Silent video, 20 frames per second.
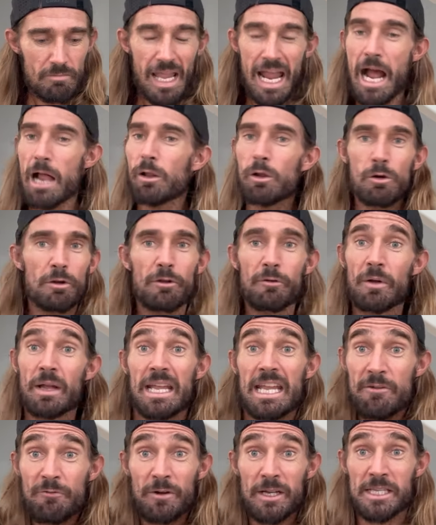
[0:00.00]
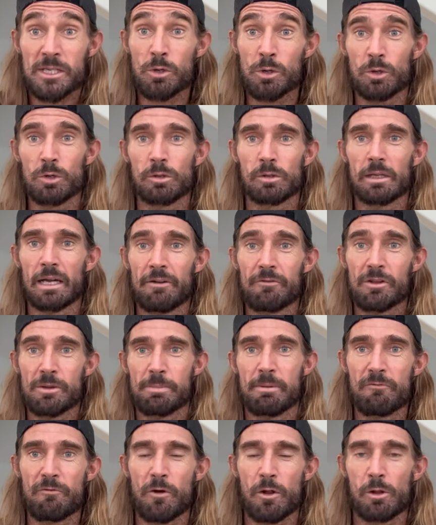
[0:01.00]
How long, if at all, have you
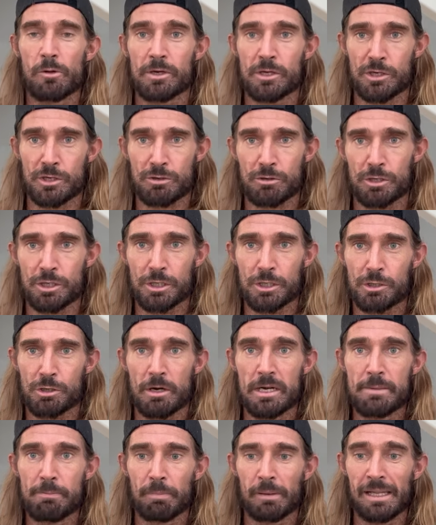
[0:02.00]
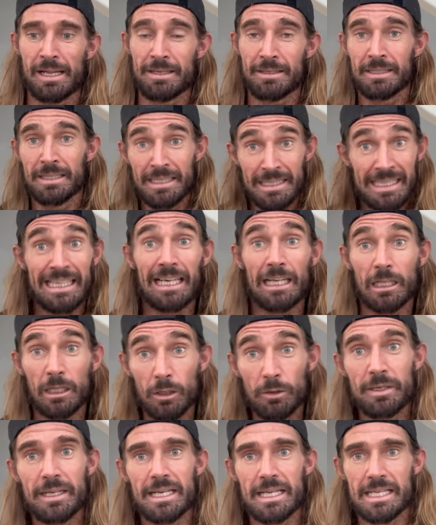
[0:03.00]
been following a structured training plan,
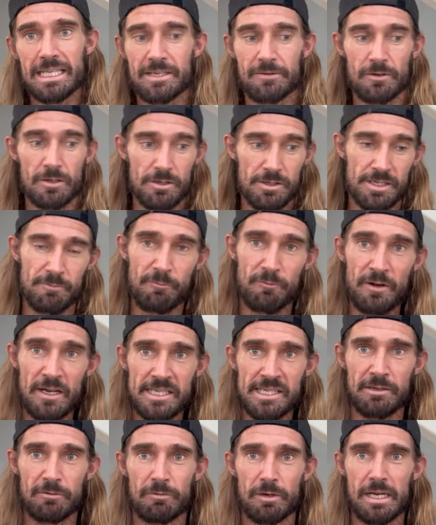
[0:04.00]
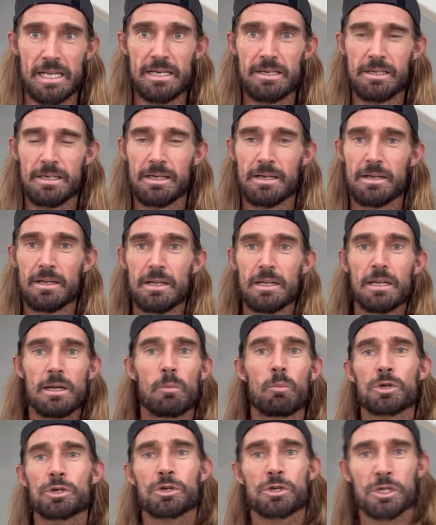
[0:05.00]
including intervals and faster running?
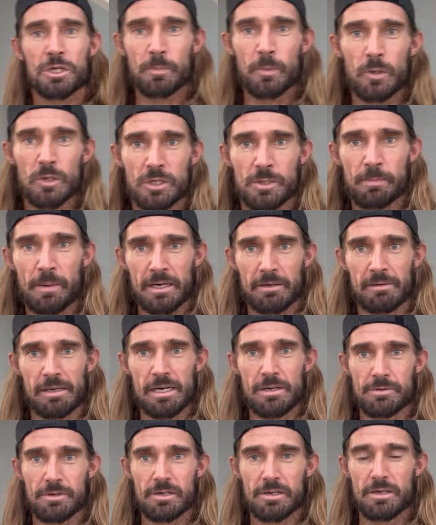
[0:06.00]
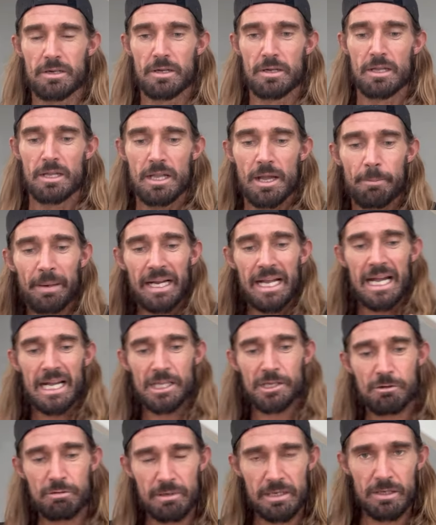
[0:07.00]
And what's your sports background? And by
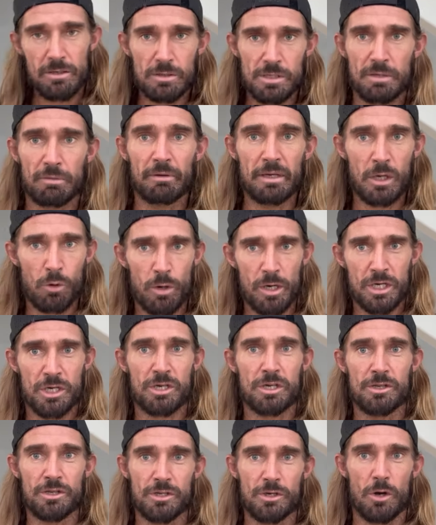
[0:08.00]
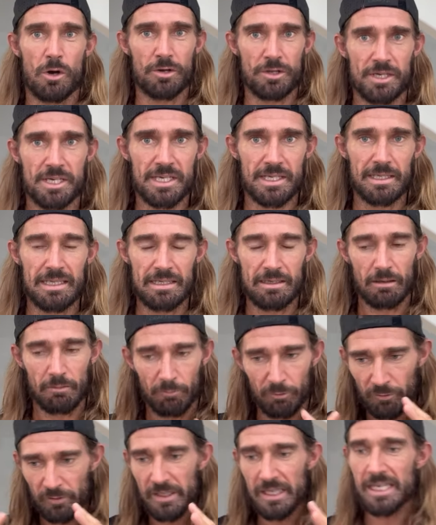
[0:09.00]
answering those three questions honestly and
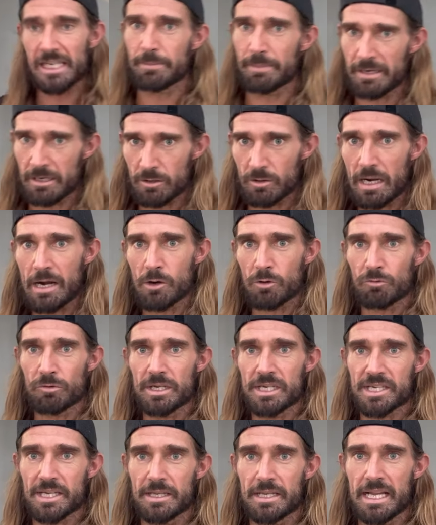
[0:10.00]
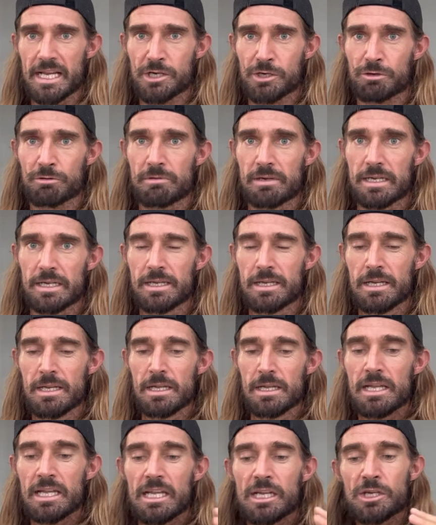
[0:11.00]
thinking about our recent history,
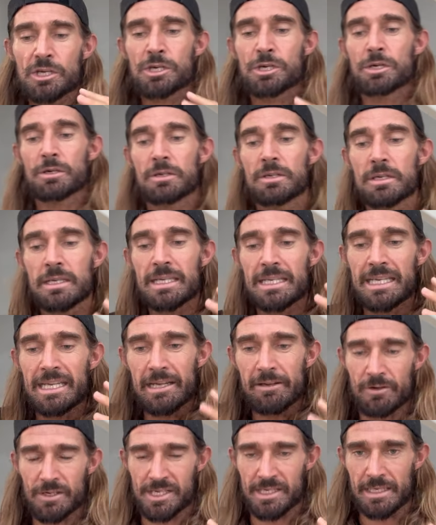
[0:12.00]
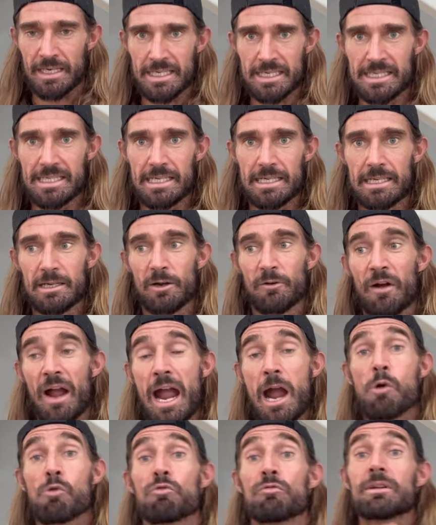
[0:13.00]
it should give us an idea of
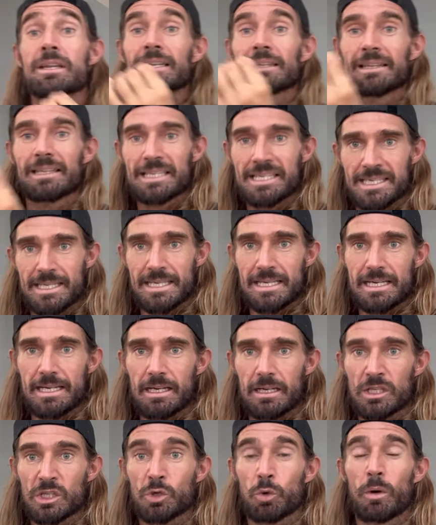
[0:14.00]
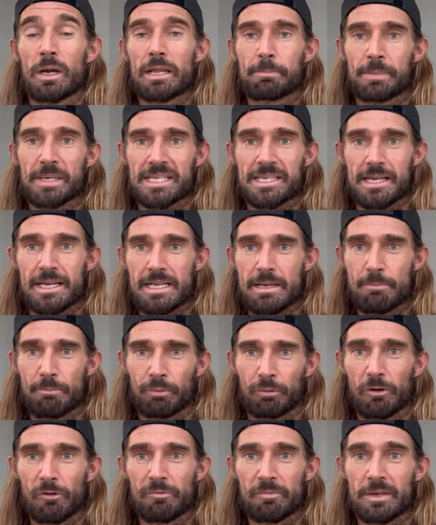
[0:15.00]
how realistic a 20%
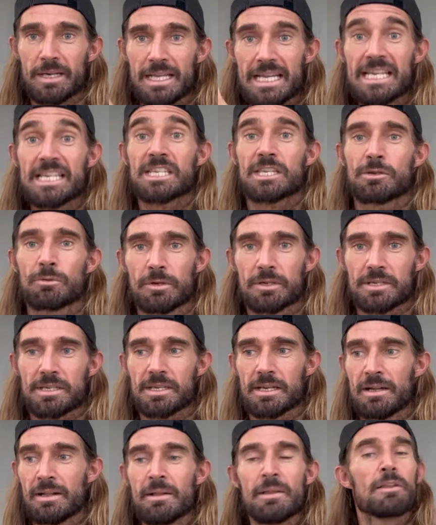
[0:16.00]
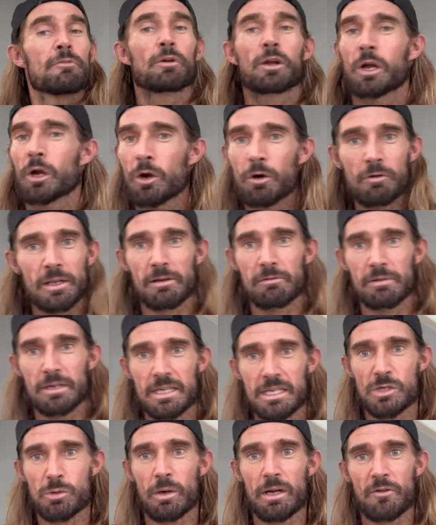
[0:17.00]
improvement is to us if we're currently
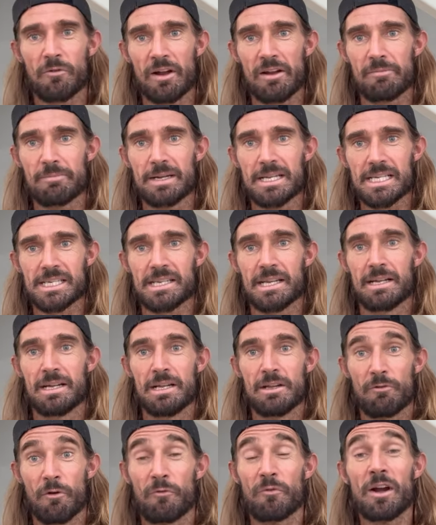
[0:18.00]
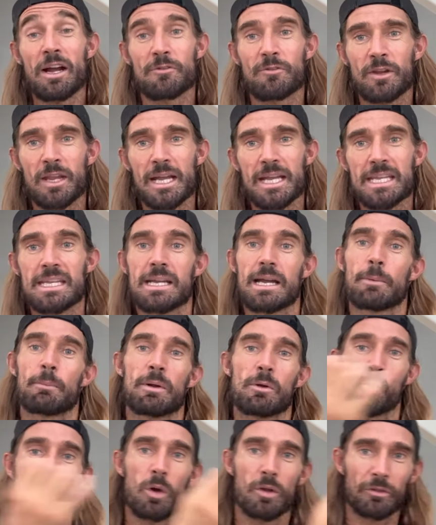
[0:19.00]
running 25 minutes for 5K and we
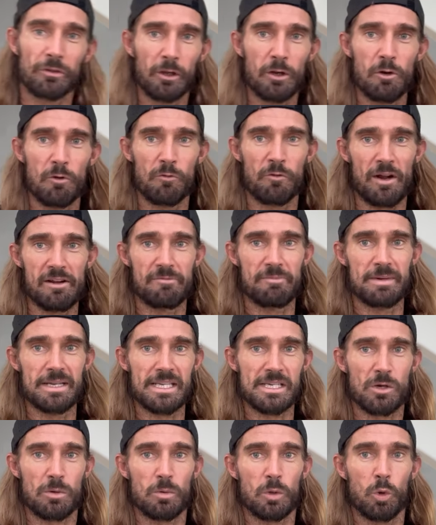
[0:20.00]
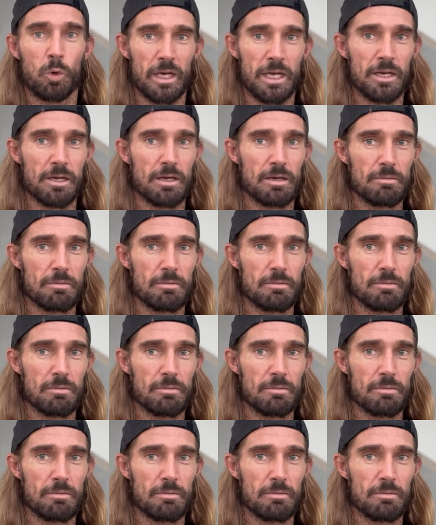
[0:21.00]
want to go 5 minutes quicker.